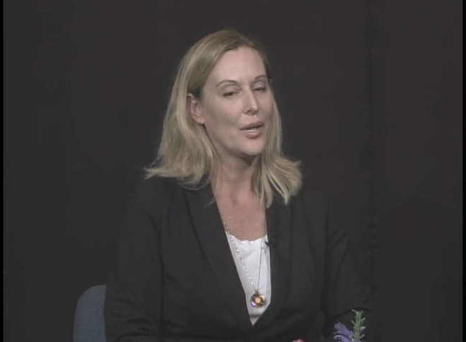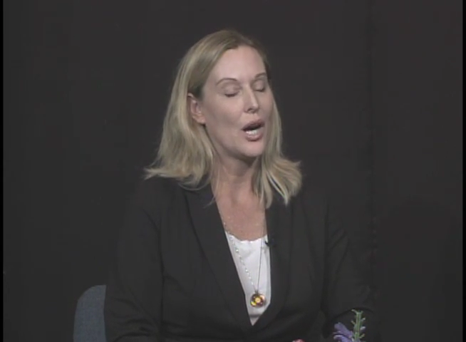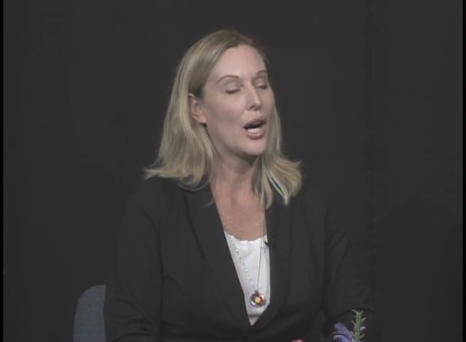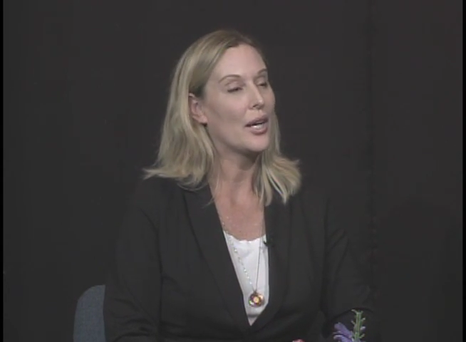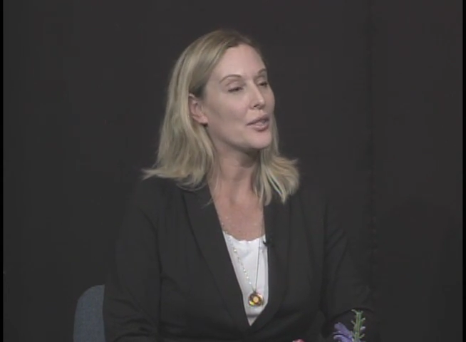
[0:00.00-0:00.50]

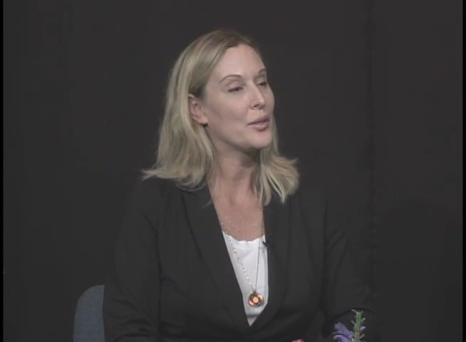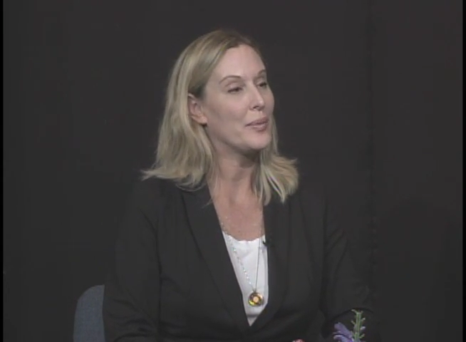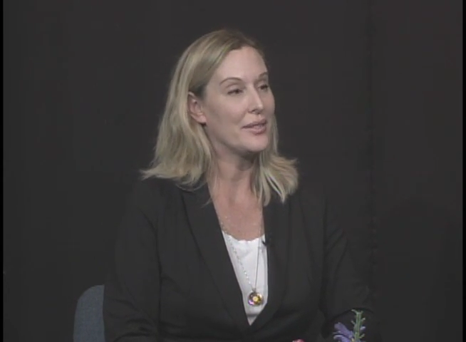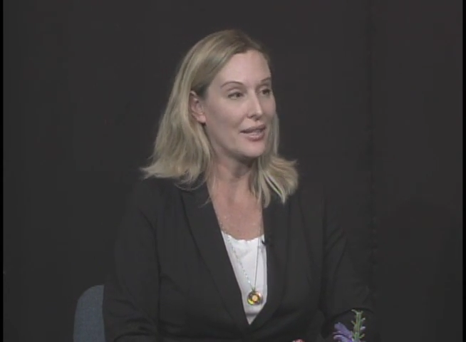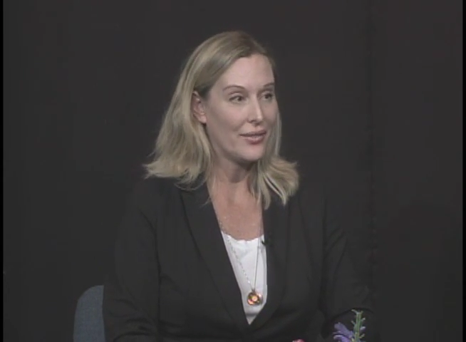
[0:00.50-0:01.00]
Our
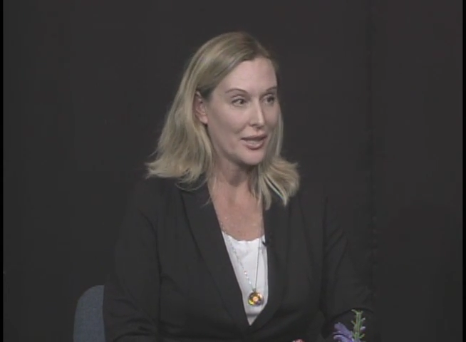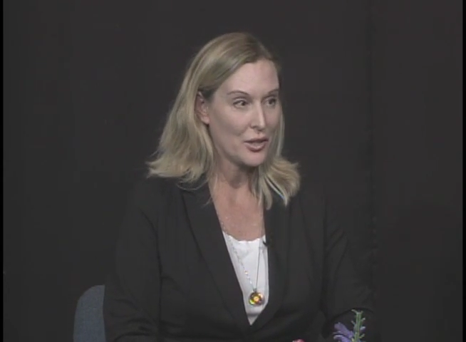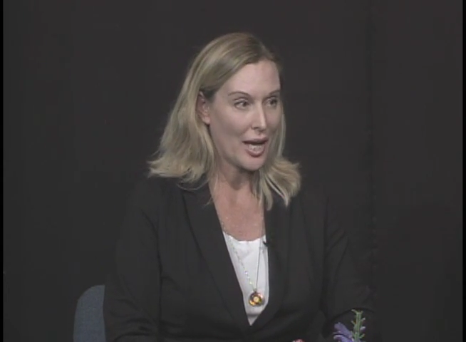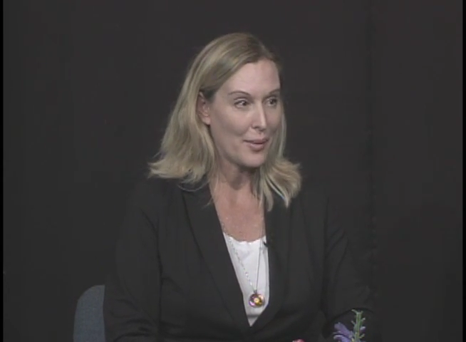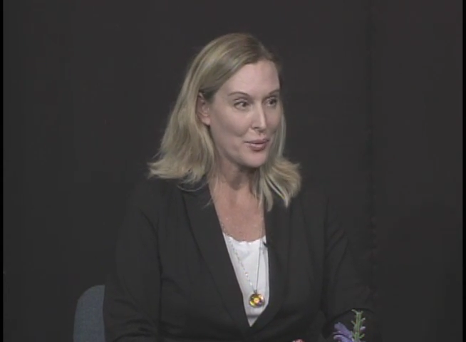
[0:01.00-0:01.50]
specific
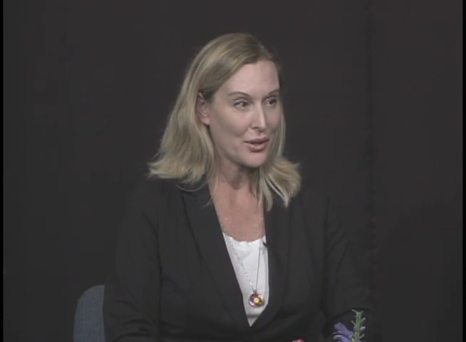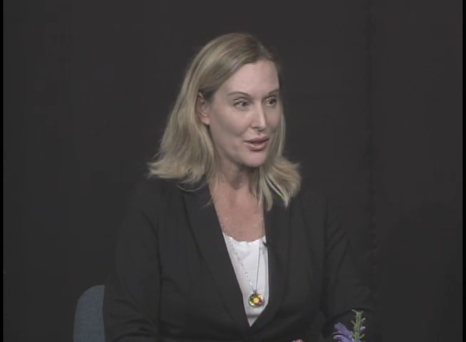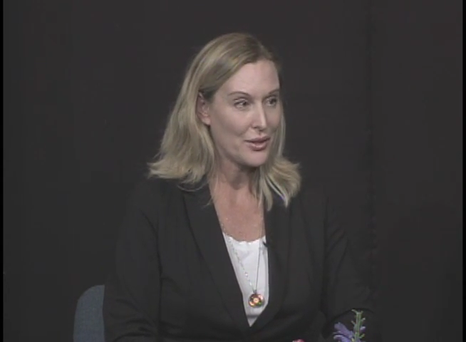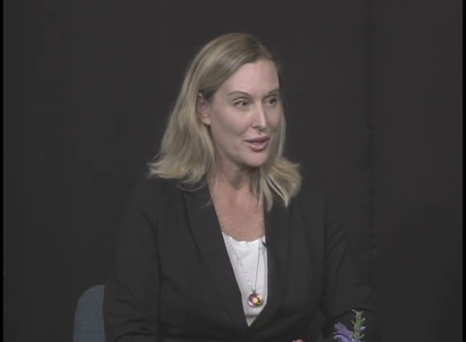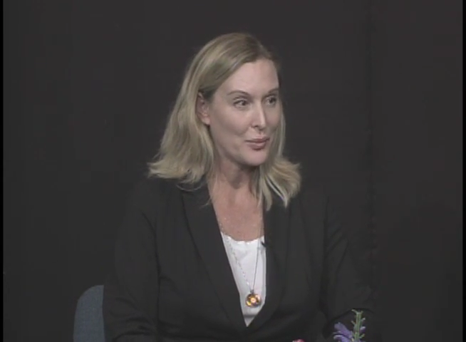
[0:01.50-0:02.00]

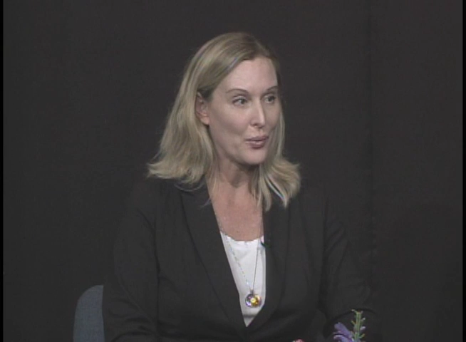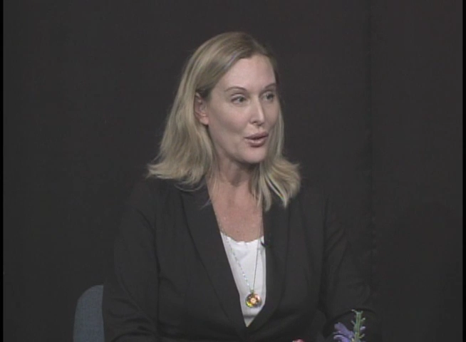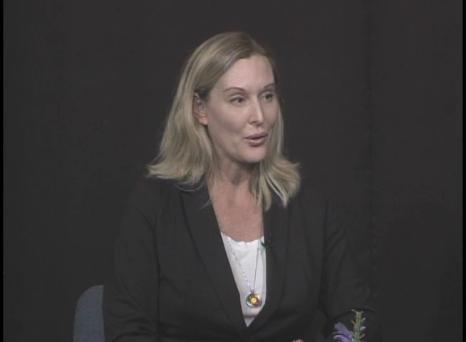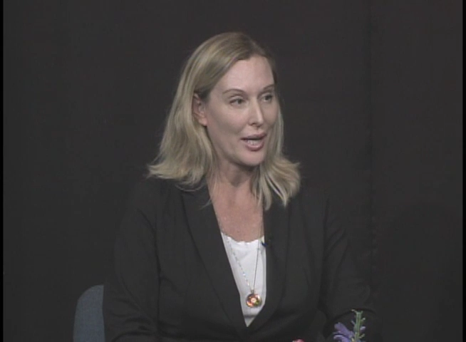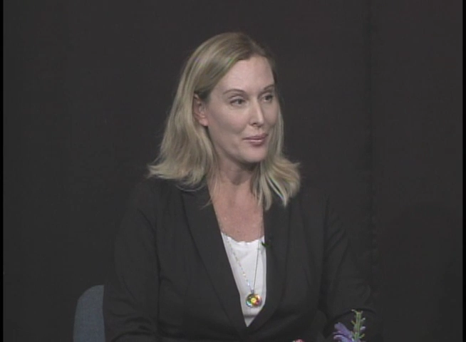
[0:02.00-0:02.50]
chapter does
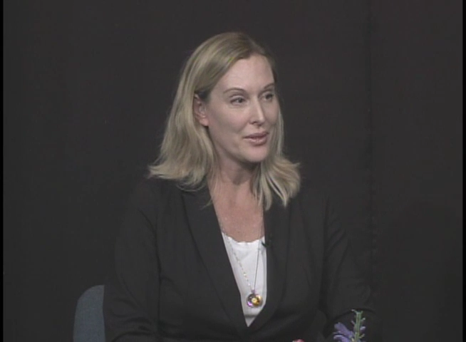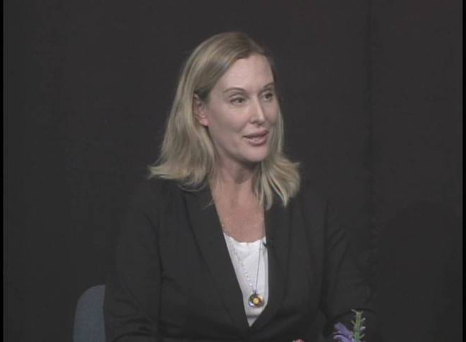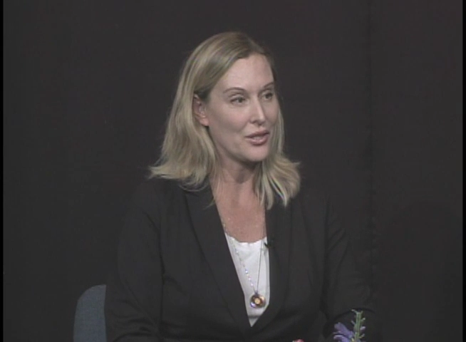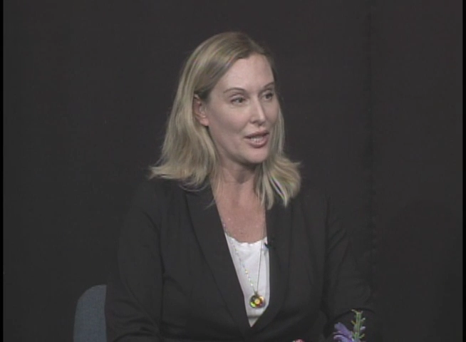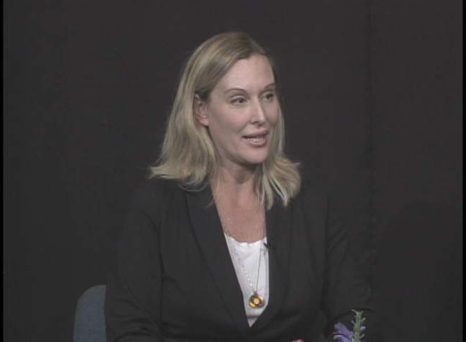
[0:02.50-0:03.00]
programs
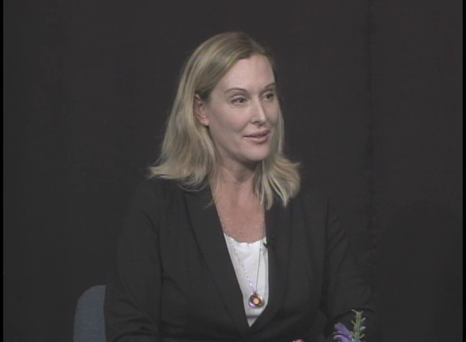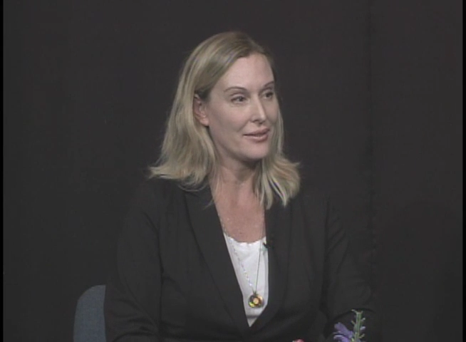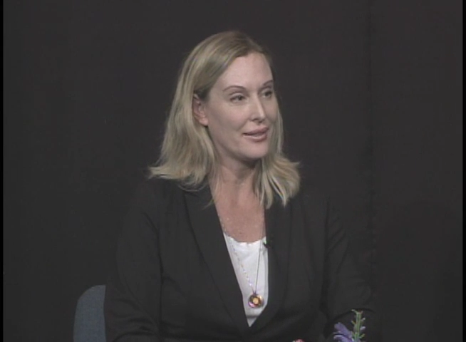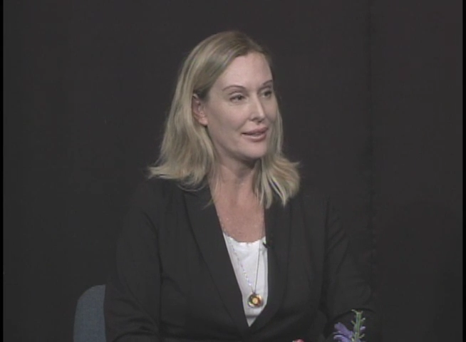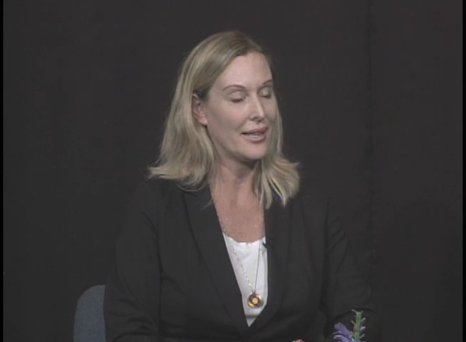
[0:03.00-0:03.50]
such
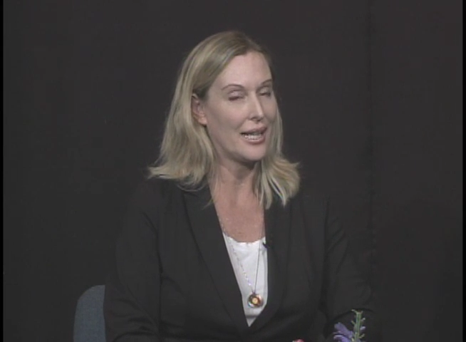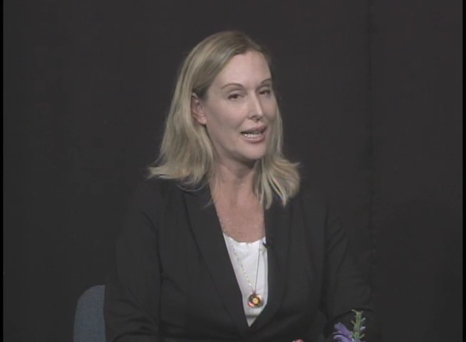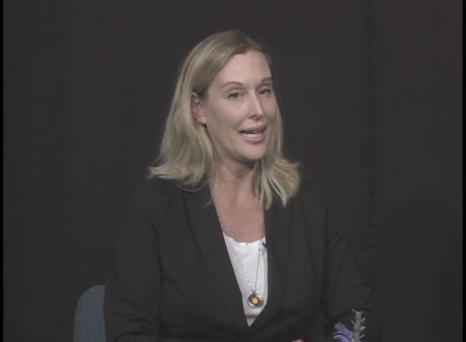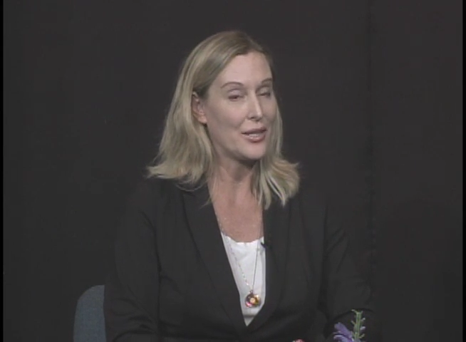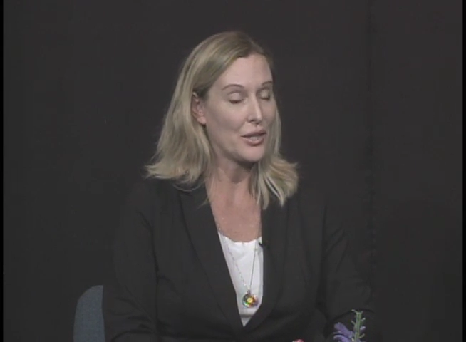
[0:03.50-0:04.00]
as
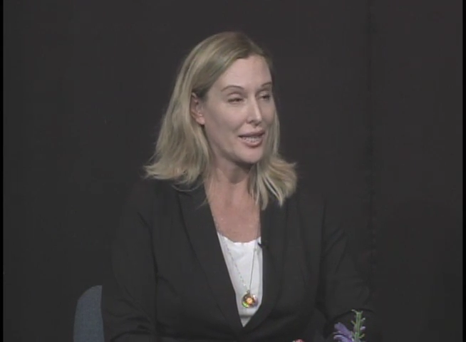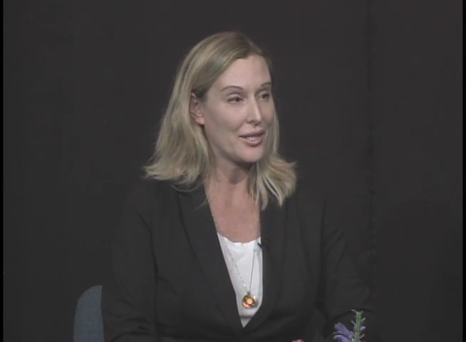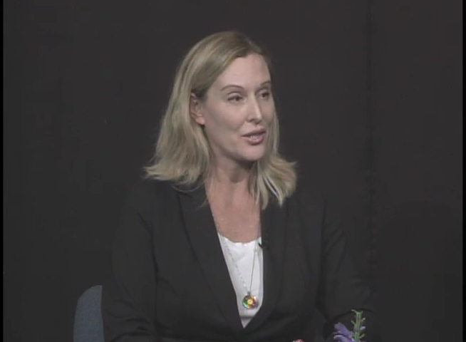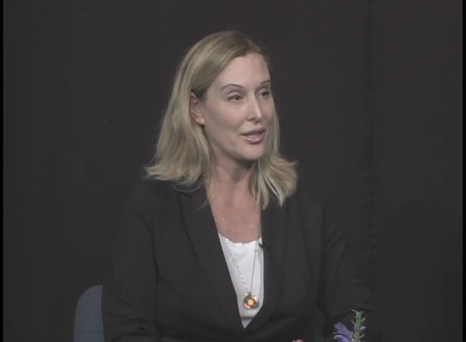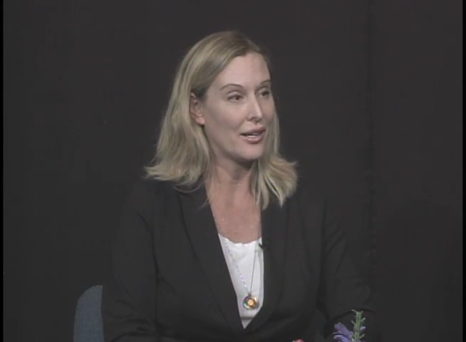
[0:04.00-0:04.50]

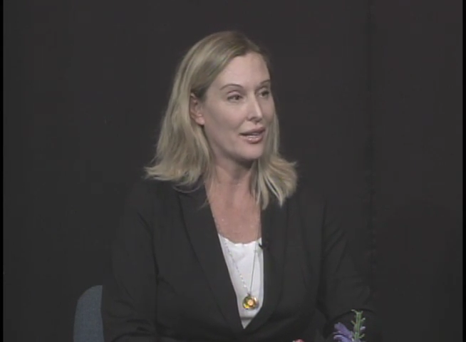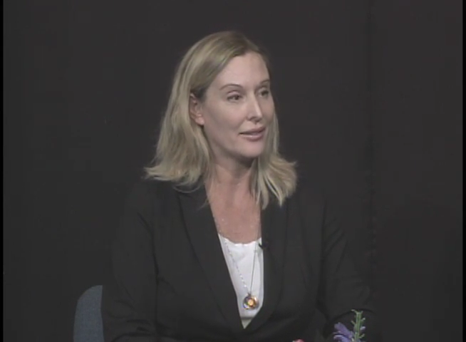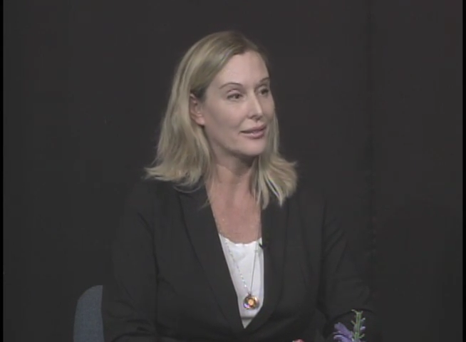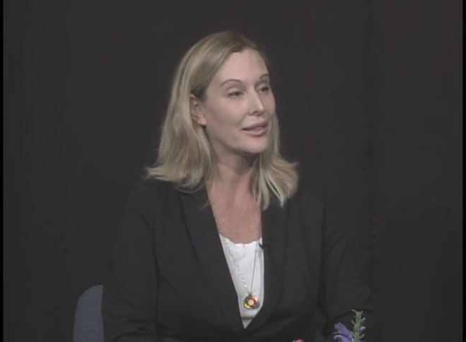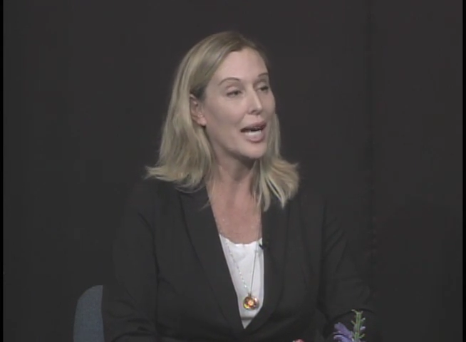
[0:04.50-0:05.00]
education on
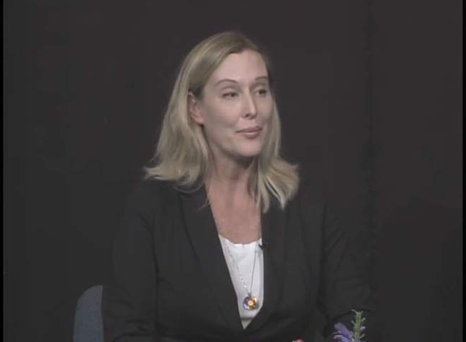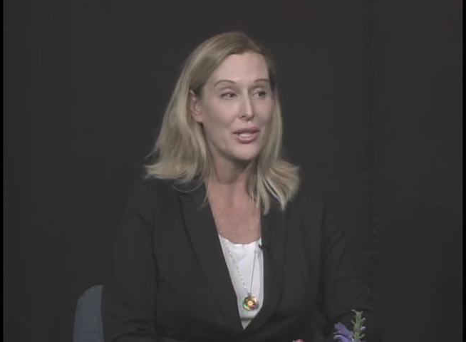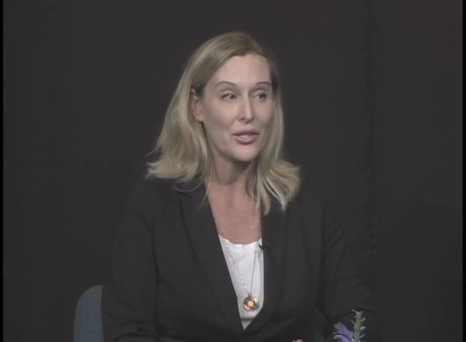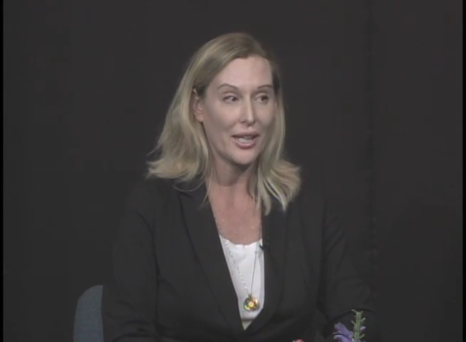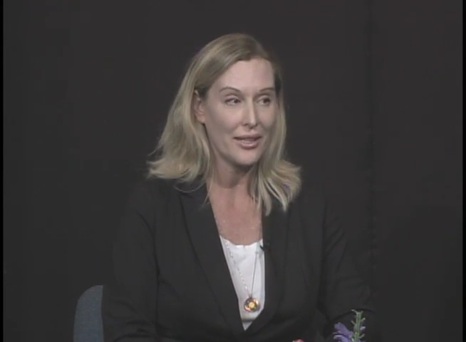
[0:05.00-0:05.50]
climate
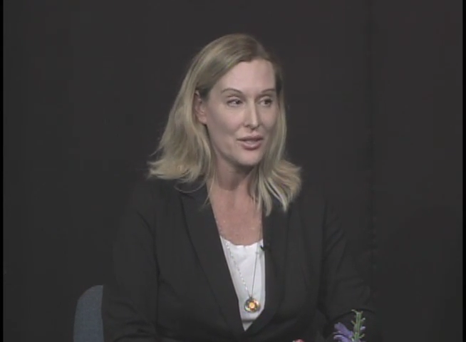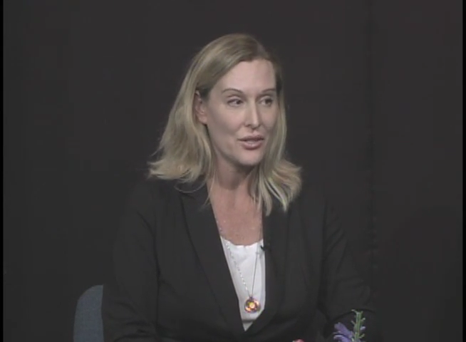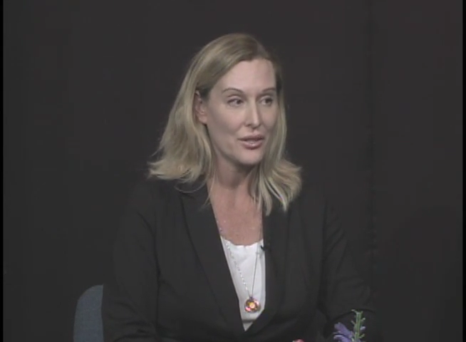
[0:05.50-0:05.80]
change,